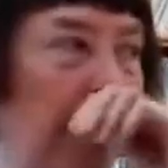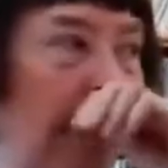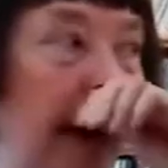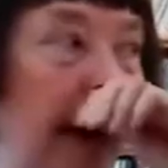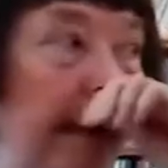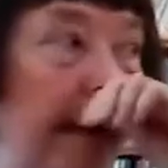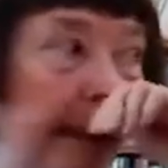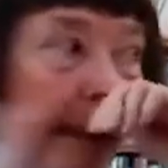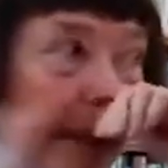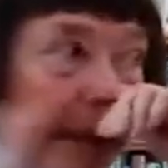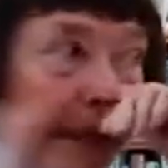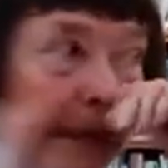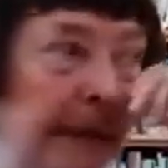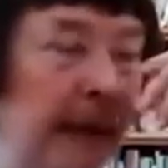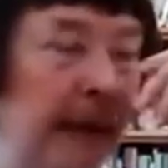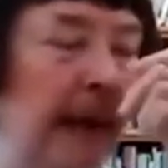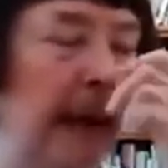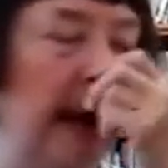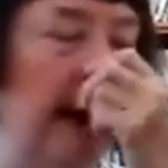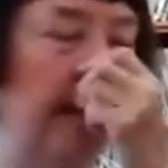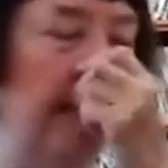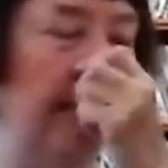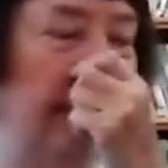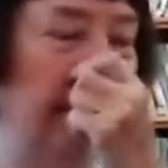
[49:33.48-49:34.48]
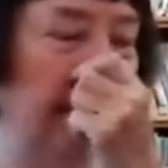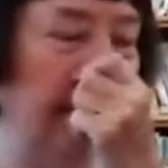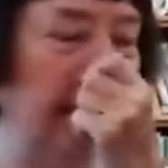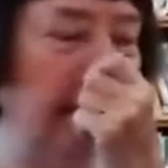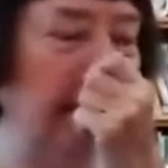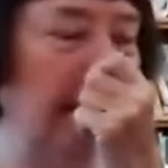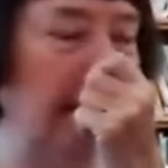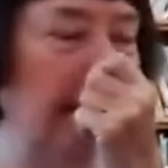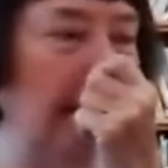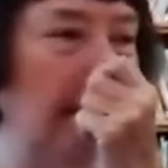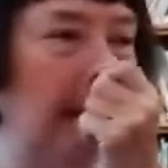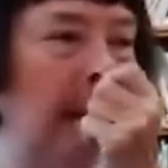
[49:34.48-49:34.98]
And peppers. Yeah.
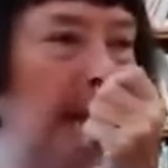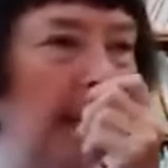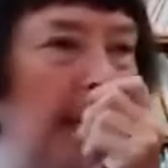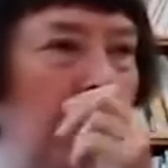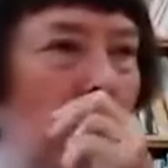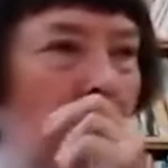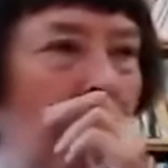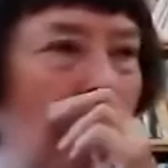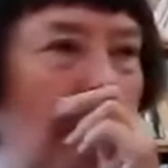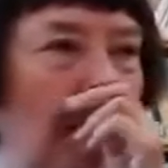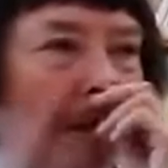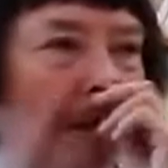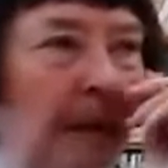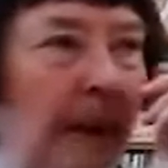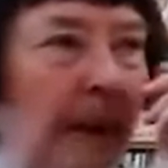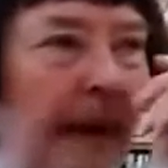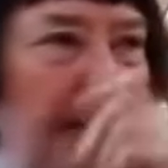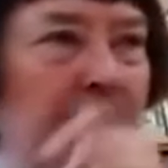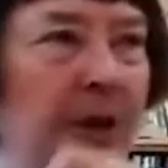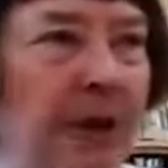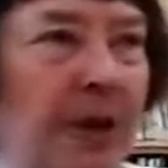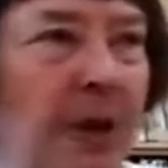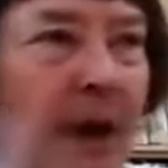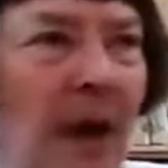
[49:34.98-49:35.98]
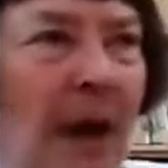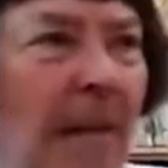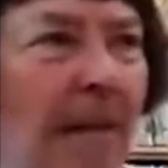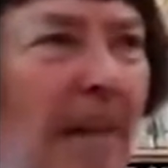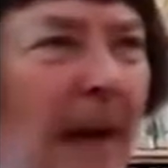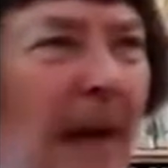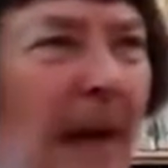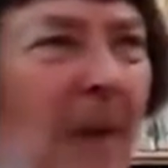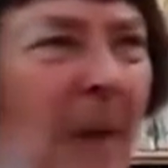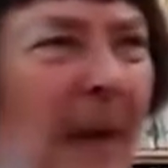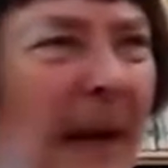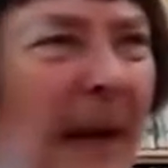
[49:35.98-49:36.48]
So all nightshade.
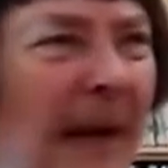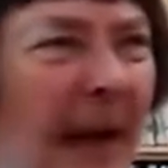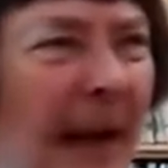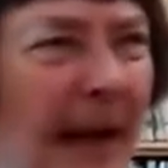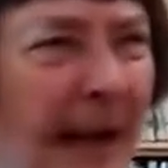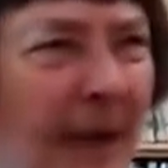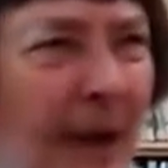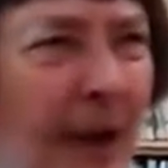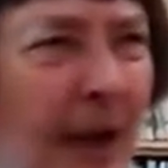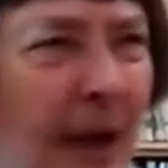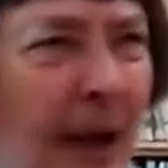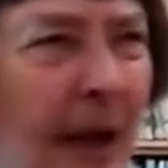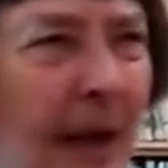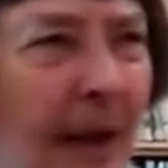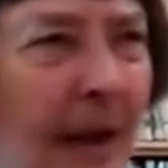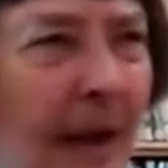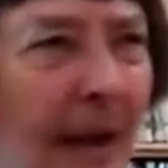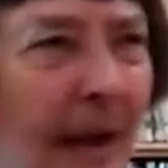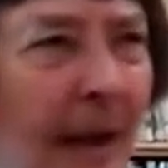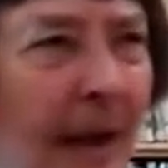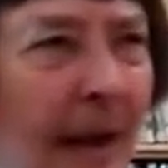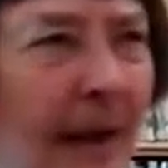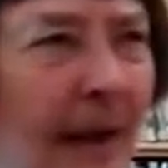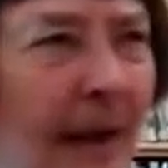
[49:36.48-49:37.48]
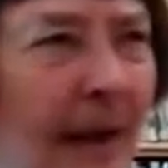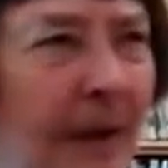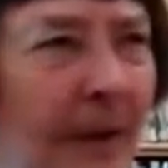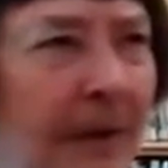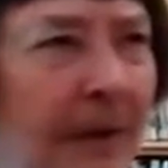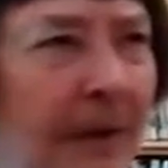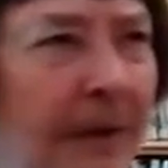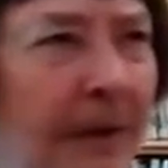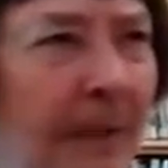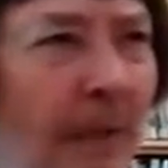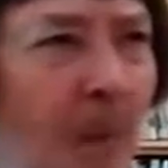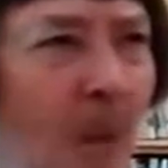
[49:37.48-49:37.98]
By the way, nightshade.
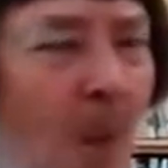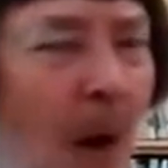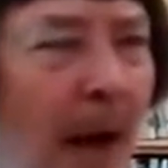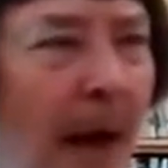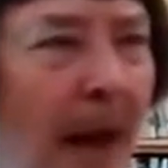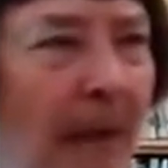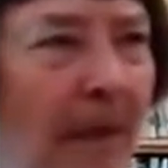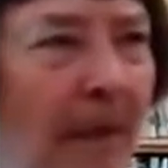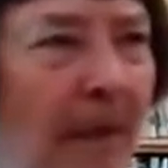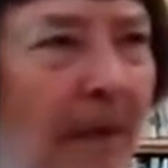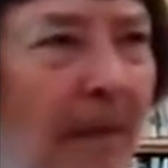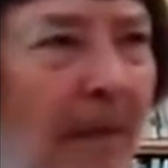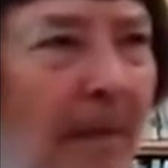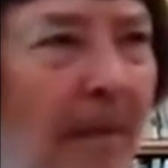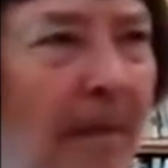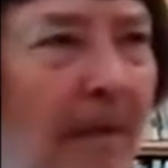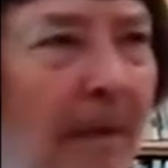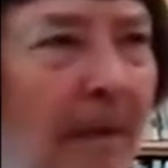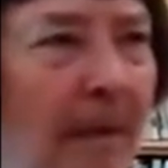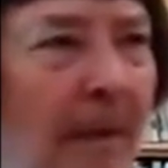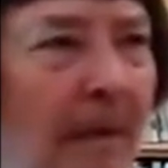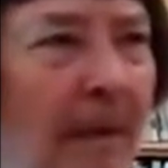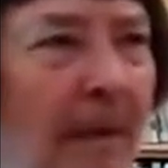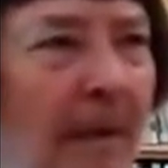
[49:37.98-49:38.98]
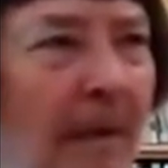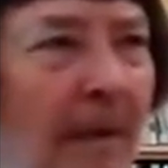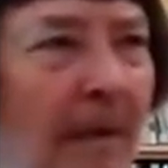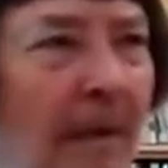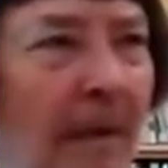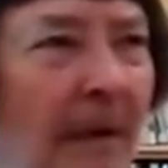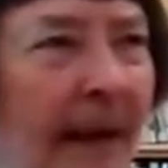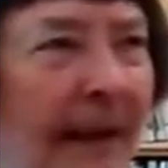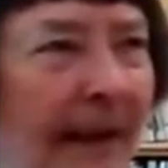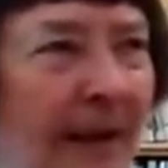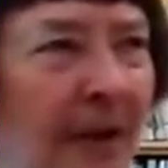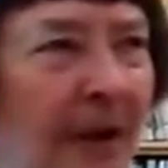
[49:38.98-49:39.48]
There's some wild
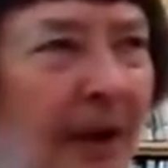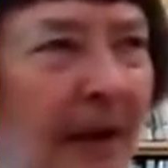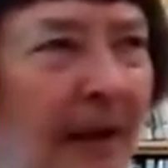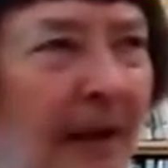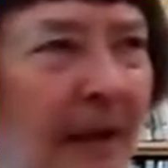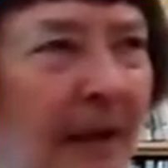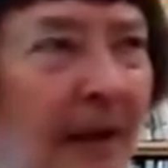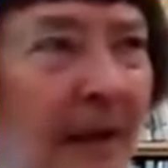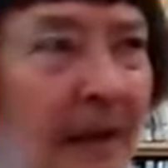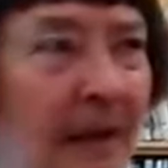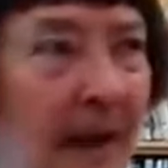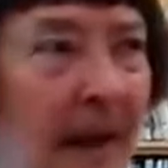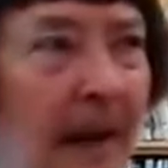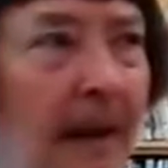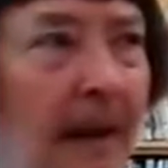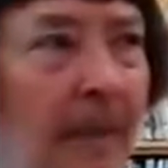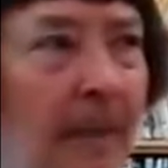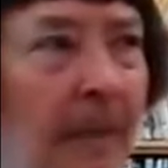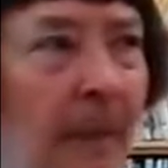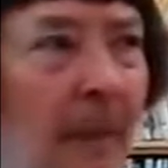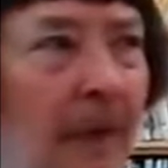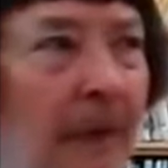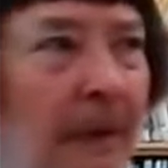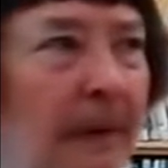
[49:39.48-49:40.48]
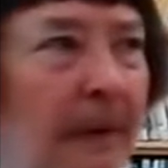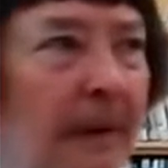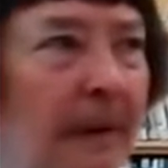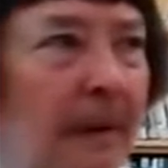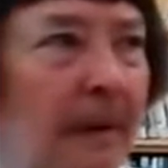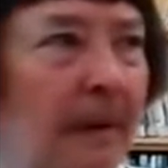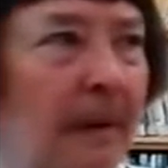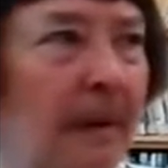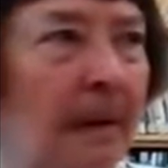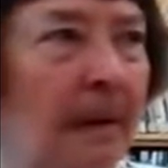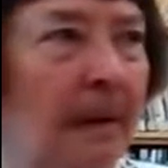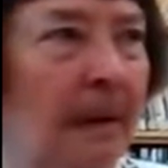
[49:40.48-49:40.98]
nightshade that's deadly poison.
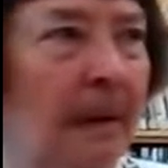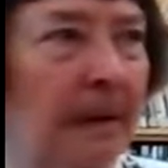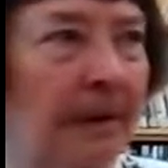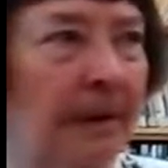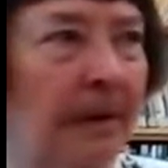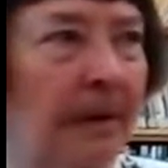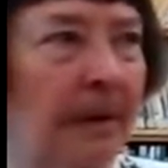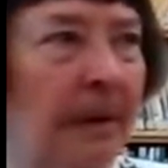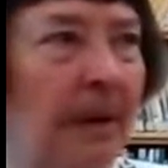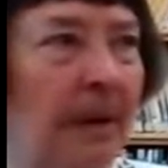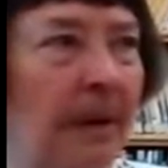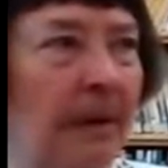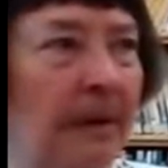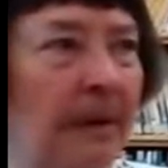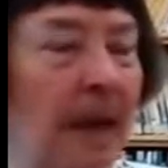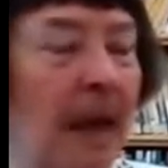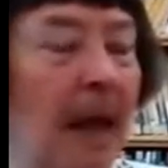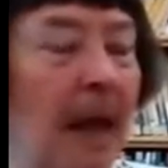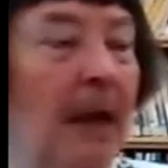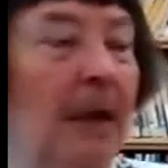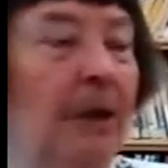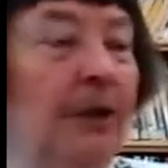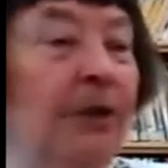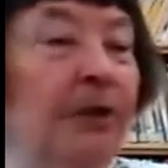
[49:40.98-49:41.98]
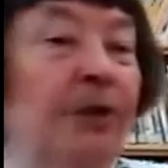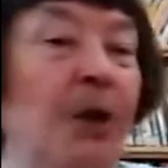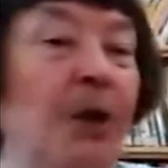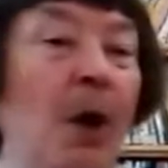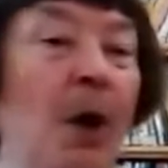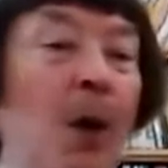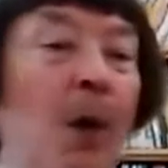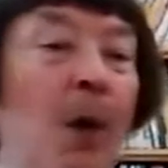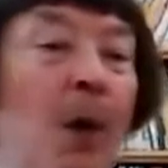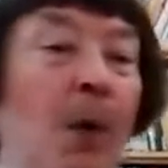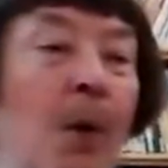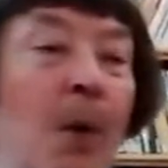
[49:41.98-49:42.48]

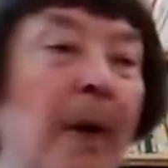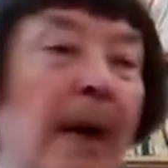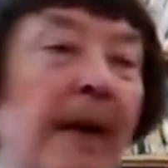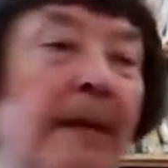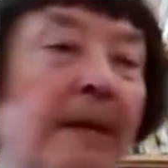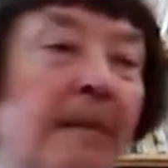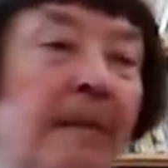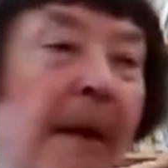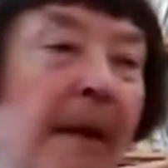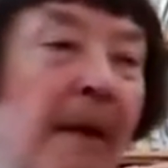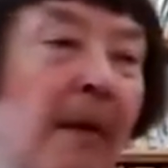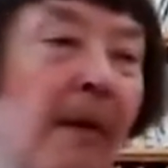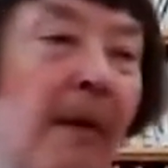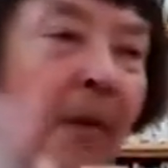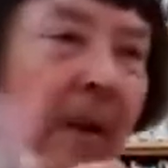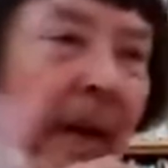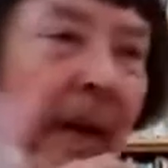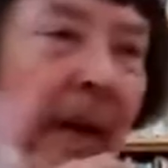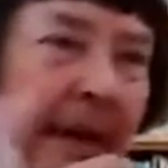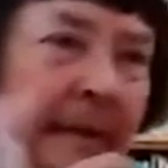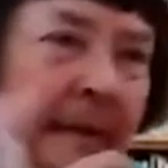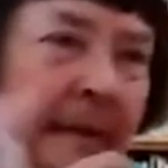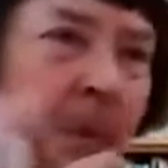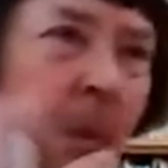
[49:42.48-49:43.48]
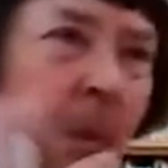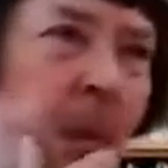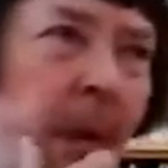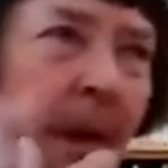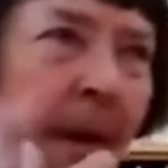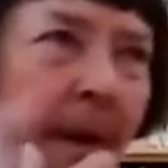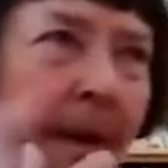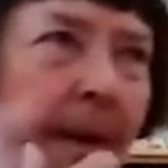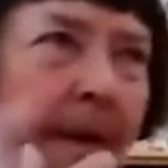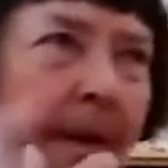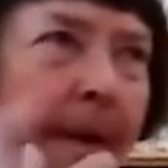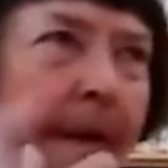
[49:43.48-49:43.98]
So, as a matter of fact,
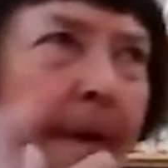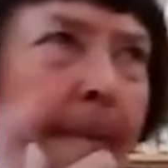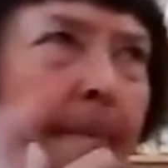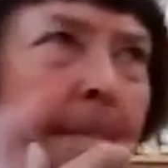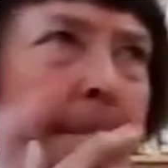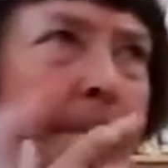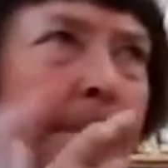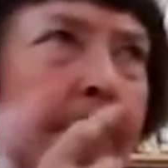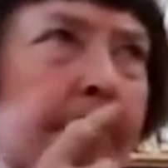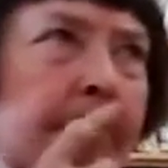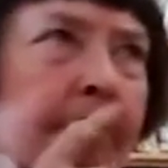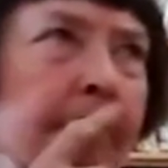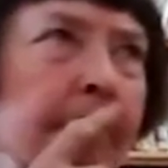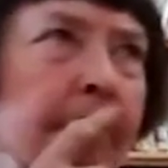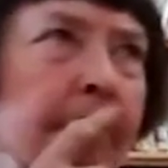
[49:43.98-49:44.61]
when